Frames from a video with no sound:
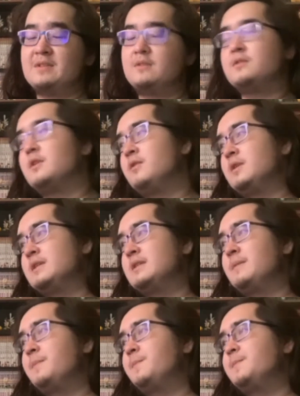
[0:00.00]
Oh no, because
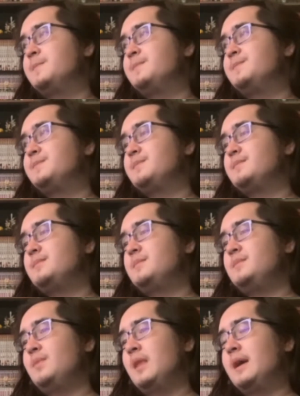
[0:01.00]

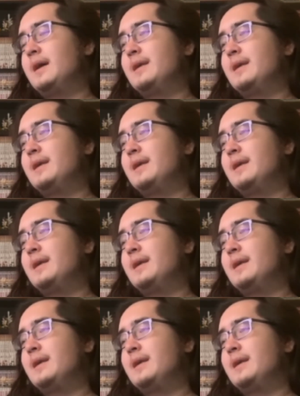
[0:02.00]
I